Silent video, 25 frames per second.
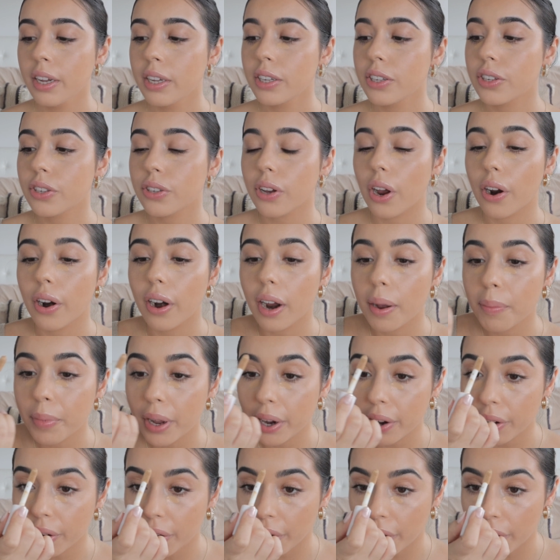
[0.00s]
So I'm
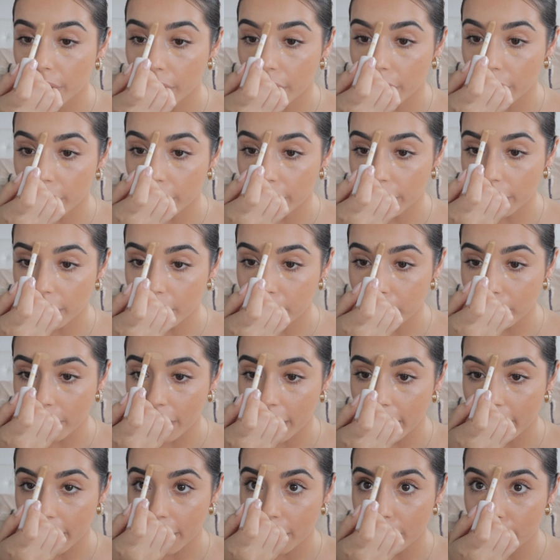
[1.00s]
going to go on
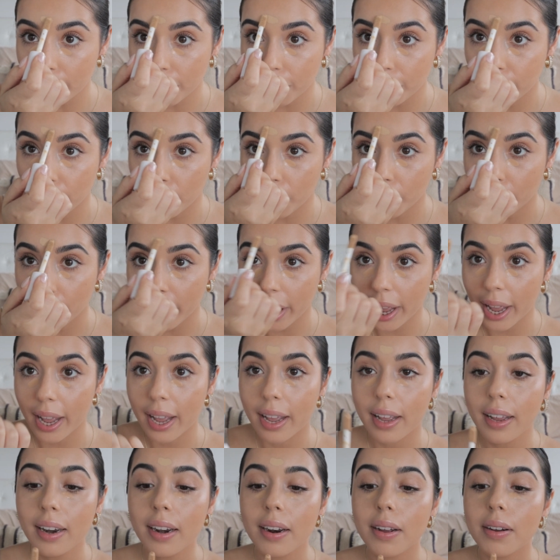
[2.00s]
my
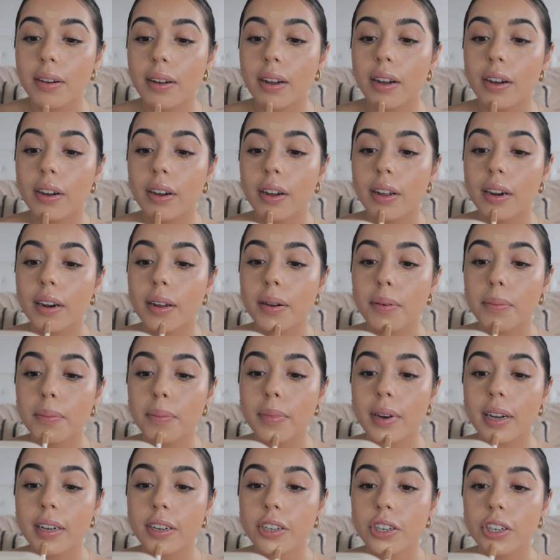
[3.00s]
forehead, on
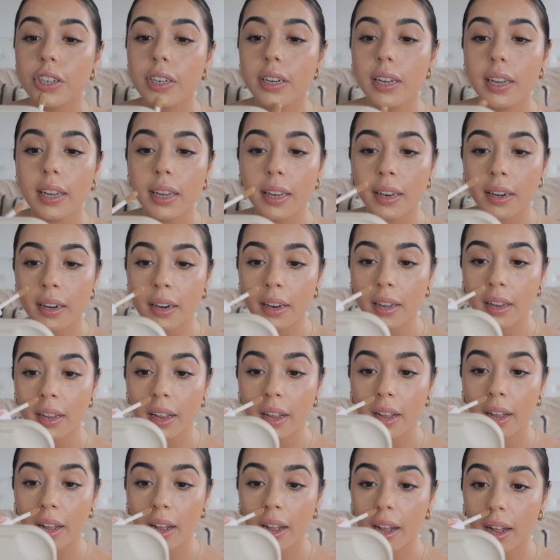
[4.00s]
my chin,
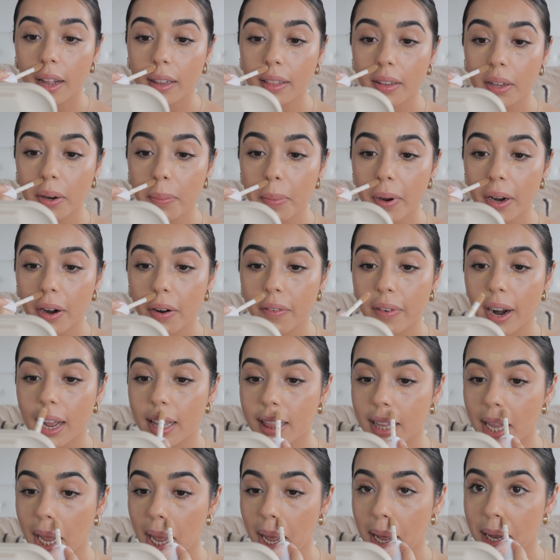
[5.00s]
a little bit
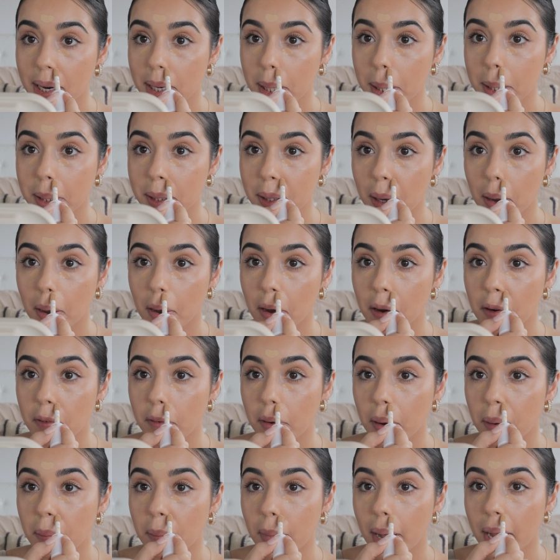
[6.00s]
around the edges
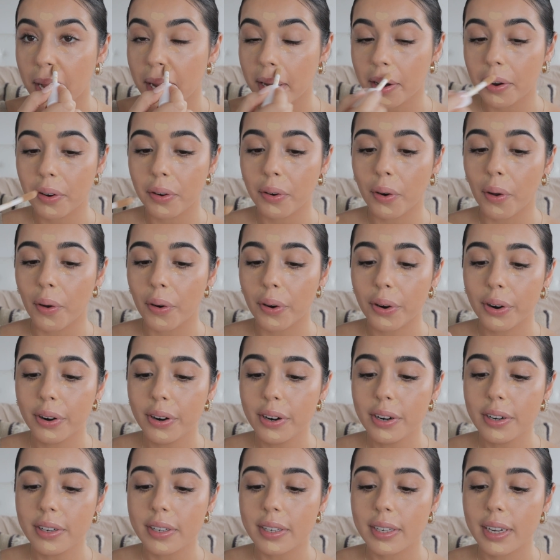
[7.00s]
of my
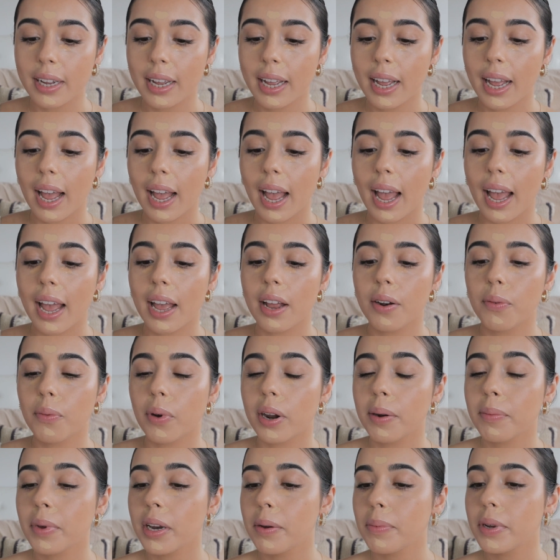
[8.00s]
nose. And
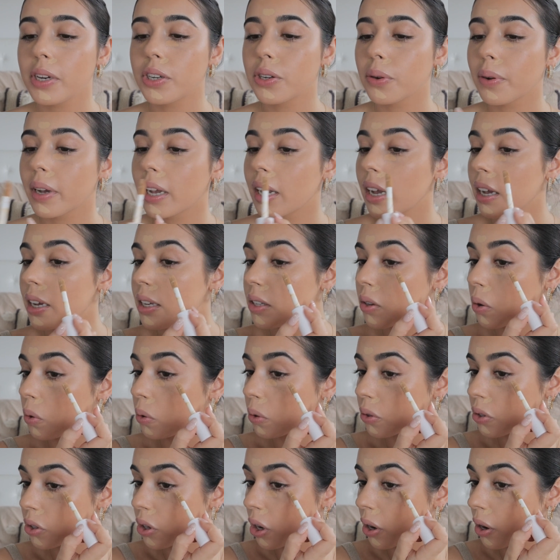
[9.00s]
what I'm going to be doing is
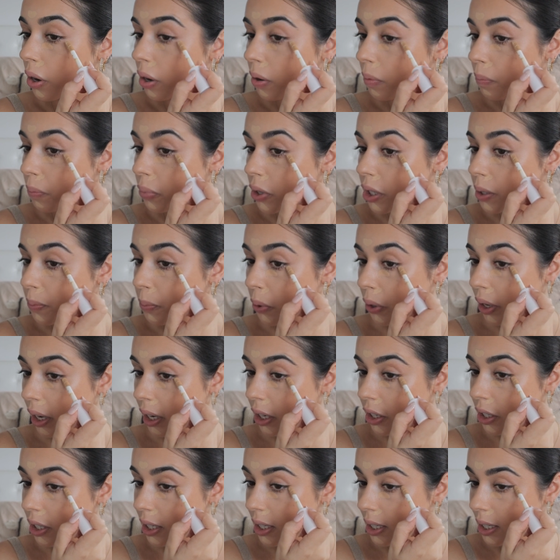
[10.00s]
also just
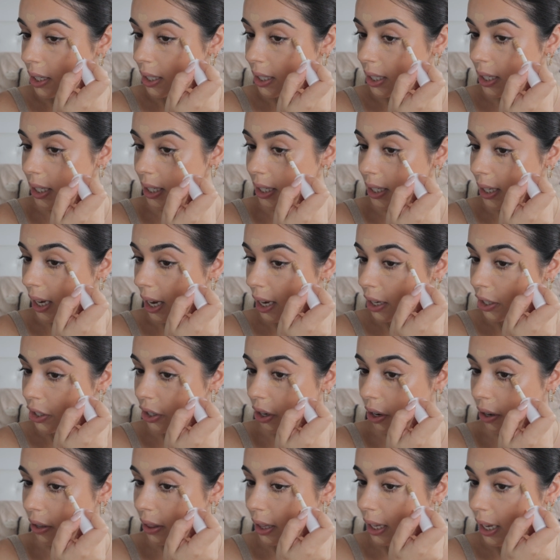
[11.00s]
putting just a touch
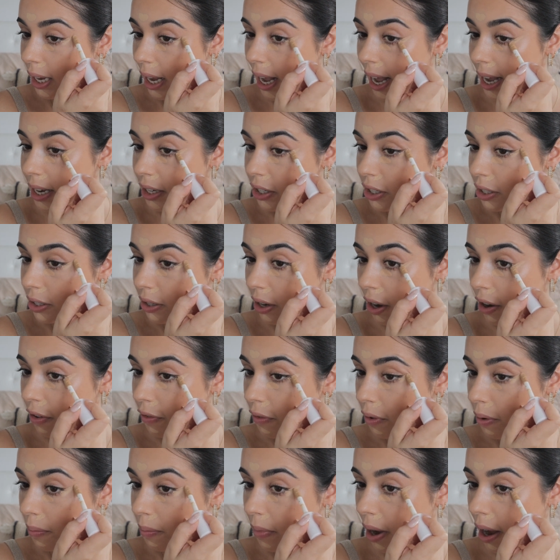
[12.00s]
on the edges
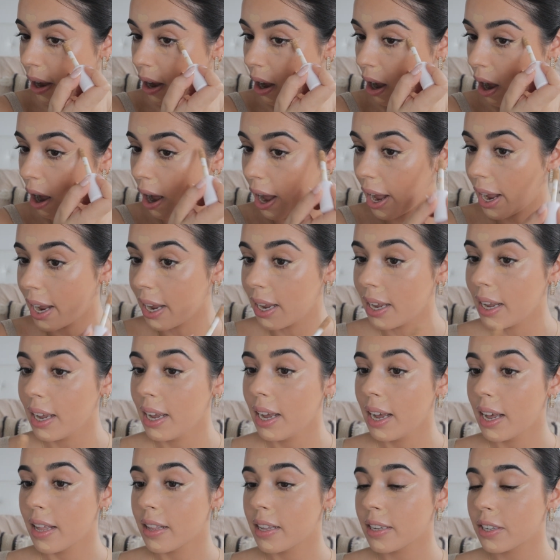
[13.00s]
of my eye.
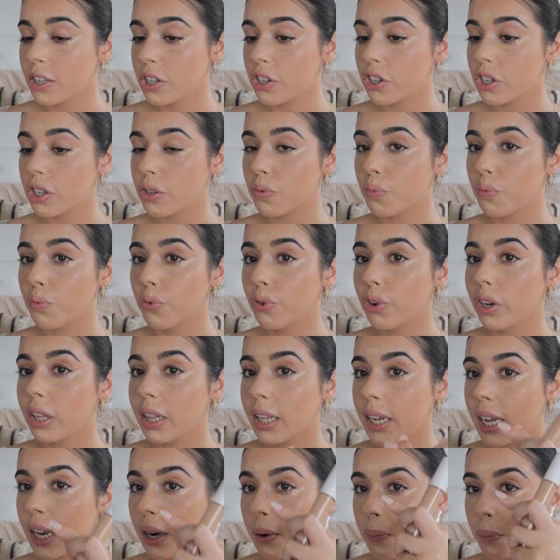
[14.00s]
This is just
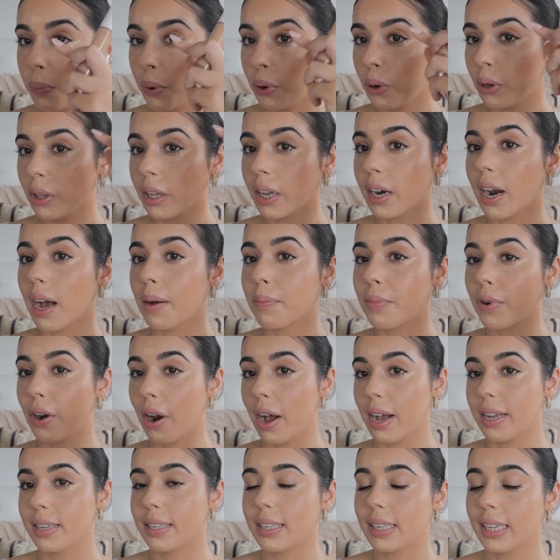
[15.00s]
really going to pull it up
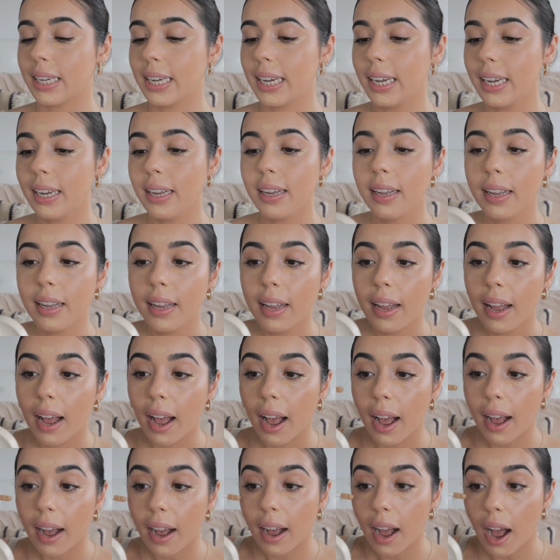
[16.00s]
nicely.
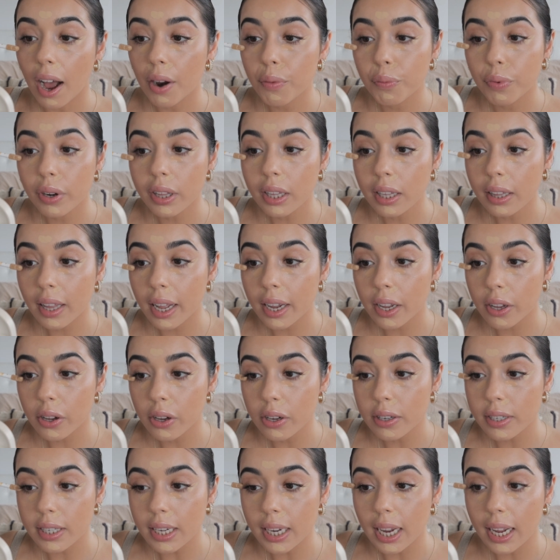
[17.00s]
I really like
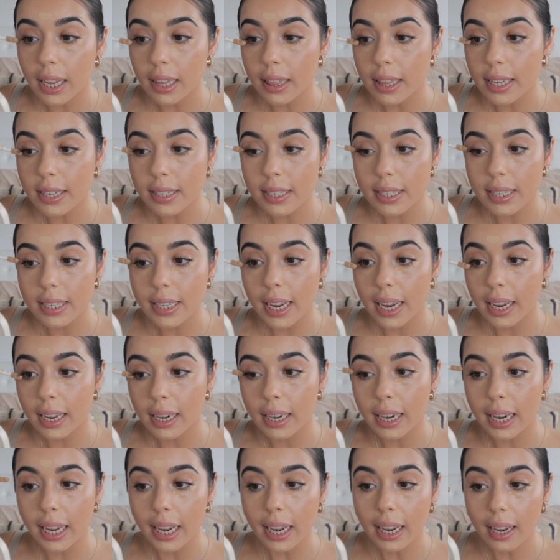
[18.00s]
using this
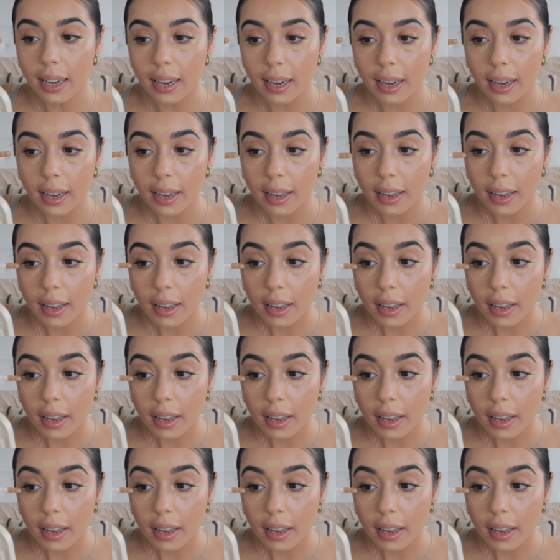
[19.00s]
technique.